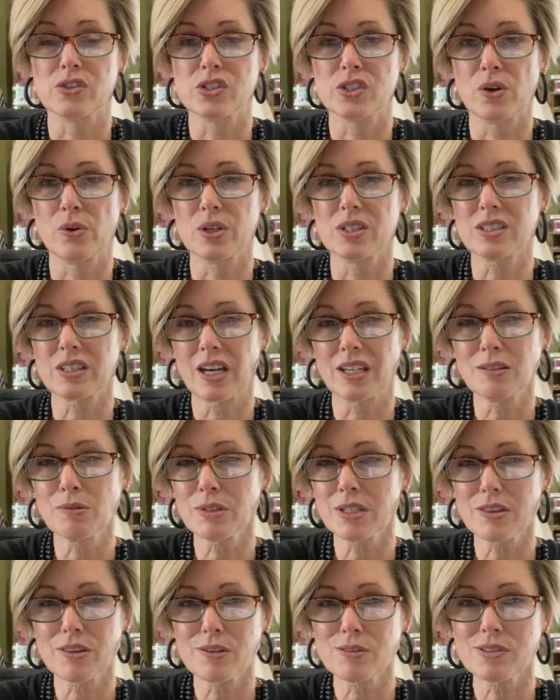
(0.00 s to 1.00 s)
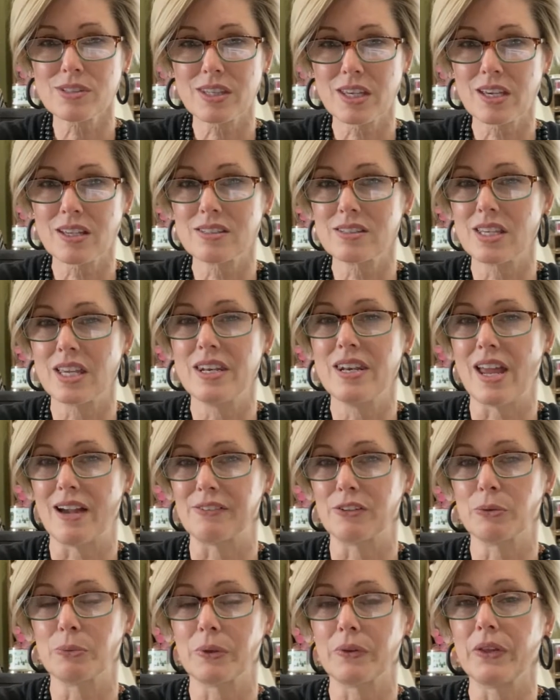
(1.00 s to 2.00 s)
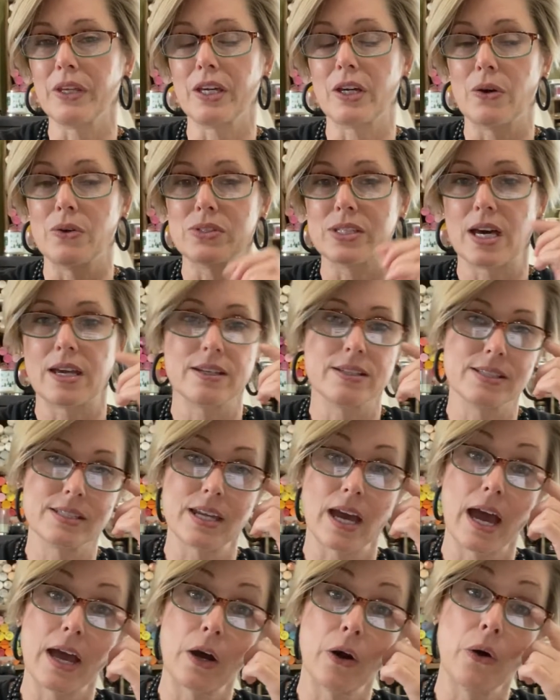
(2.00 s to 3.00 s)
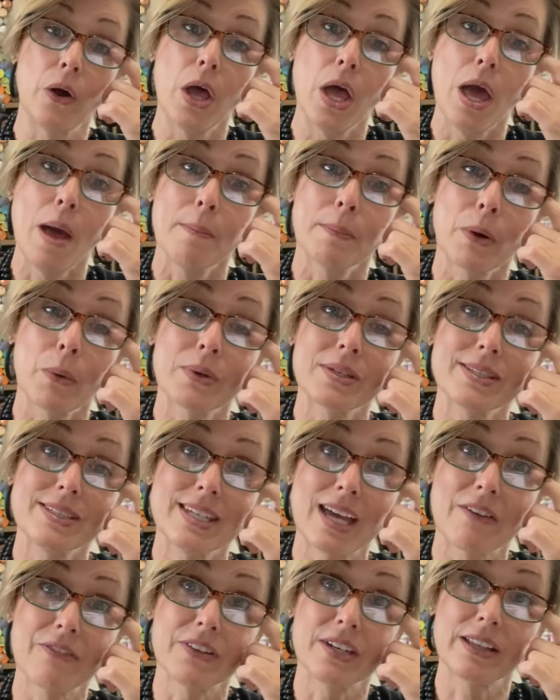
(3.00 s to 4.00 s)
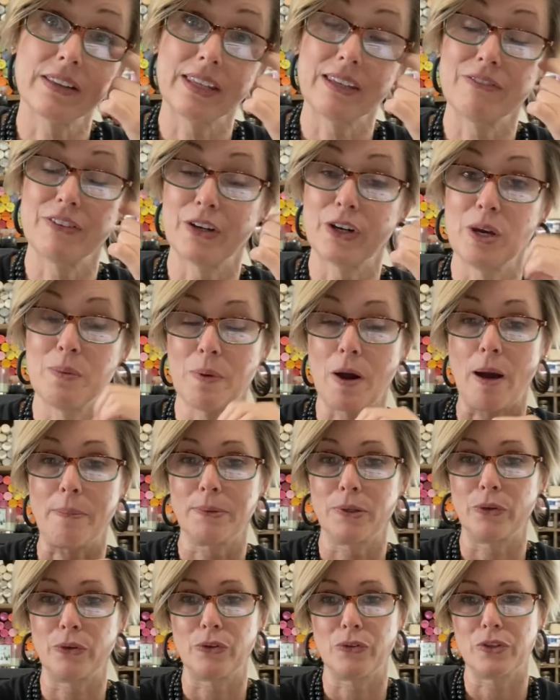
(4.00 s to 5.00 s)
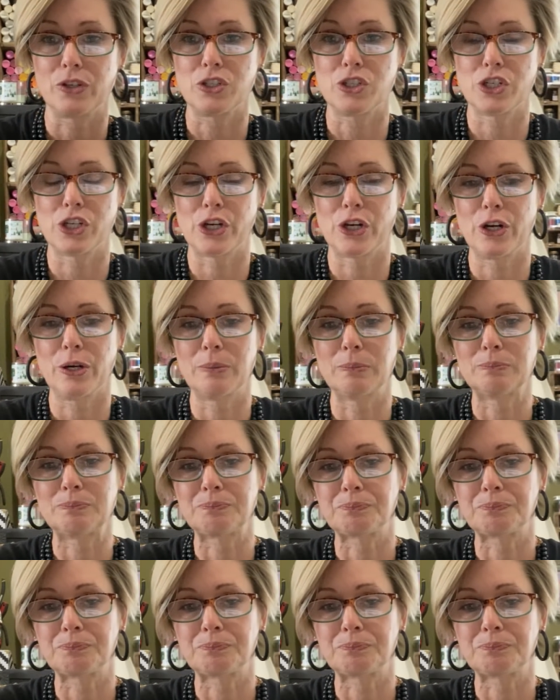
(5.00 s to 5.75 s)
So it's kind of one of those things that never really goes out of style, but was definitely very popular this year.